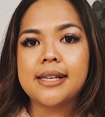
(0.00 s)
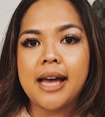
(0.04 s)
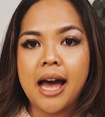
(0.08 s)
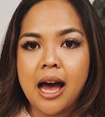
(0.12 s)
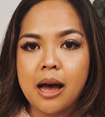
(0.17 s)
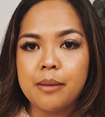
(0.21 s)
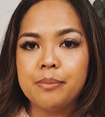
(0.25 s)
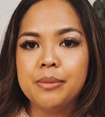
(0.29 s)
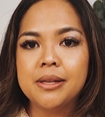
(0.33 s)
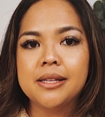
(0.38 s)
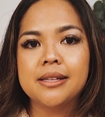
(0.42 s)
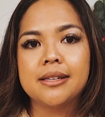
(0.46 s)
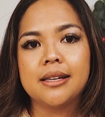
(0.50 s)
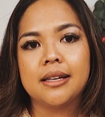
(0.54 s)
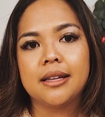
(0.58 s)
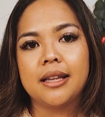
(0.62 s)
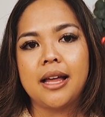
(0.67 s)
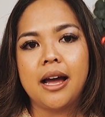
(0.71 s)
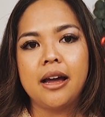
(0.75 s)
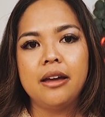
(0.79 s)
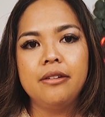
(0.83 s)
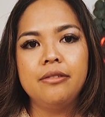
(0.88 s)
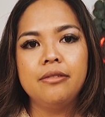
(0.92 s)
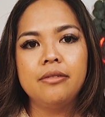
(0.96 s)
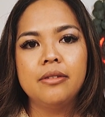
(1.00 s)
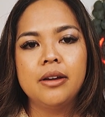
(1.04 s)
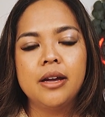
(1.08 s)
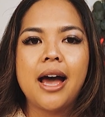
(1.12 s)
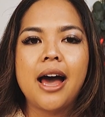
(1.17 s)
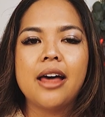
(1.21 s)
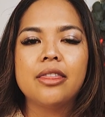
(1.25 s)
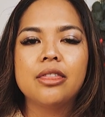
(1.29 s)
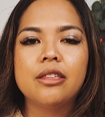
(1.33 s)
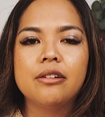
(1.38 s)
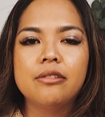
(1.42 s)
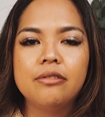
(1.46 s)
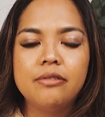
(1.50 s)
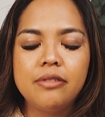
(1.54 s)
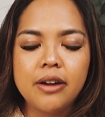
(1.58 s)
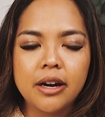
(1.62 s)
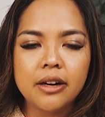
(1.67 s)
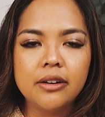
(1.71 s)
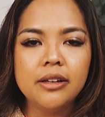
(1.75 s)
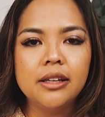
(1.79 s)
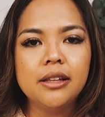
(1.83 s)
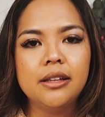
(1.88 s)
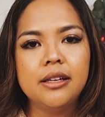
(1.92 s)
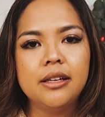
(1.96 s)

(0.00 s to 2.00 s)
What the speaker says: happens in life, at the very